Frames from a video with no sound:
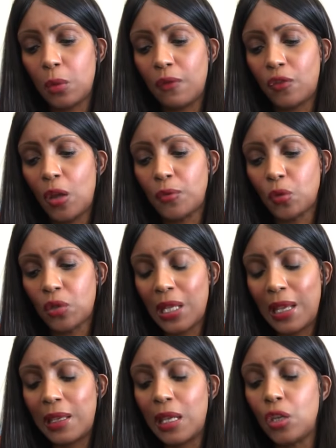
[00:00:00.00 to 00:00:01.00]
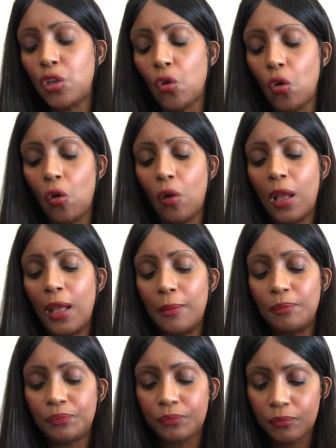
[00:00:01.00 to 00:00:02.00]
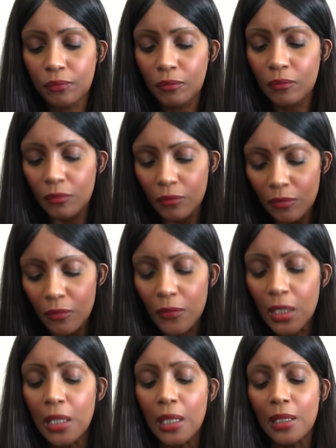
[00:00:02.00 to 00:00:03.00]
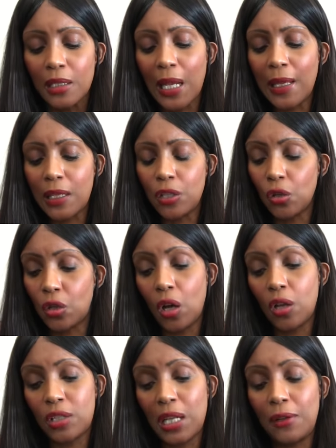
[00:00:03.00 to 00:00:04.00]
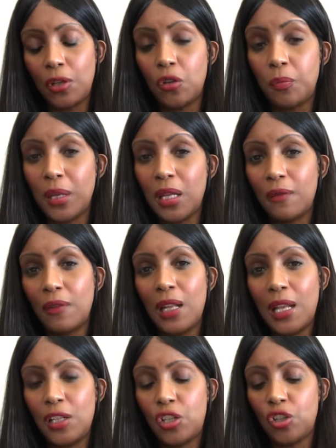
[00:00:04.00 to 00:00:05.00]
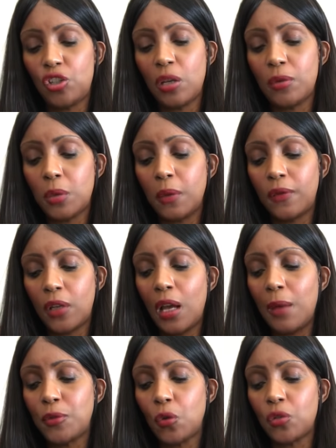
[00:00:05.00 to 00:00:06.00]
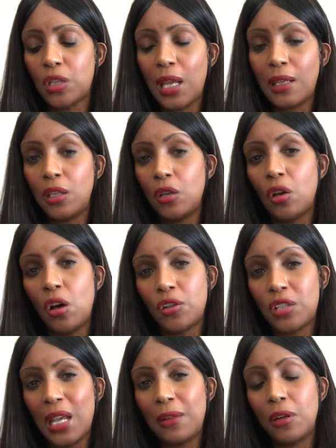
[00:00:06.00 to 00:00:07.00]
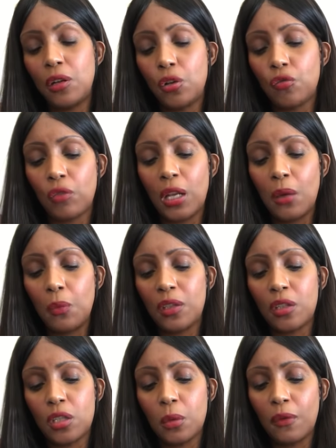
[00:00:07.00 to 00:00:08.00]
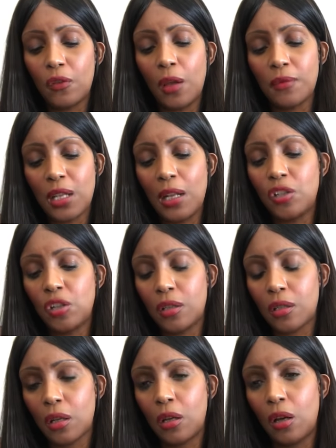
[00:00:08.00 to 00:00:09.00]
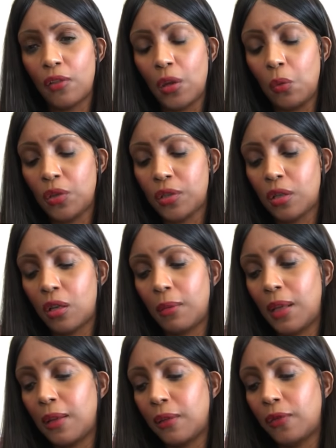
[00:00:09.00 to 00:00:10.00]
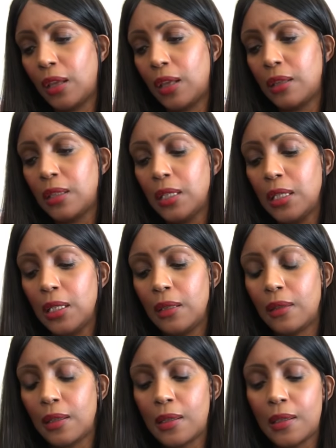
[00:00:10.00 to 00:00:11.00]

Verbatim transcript: Two of Cups, or taking your... Um, taking your guard down it could be in a relationship two of cups or taking your guard down and agreeing with the two of cups energy there's a card that wants to come out of here the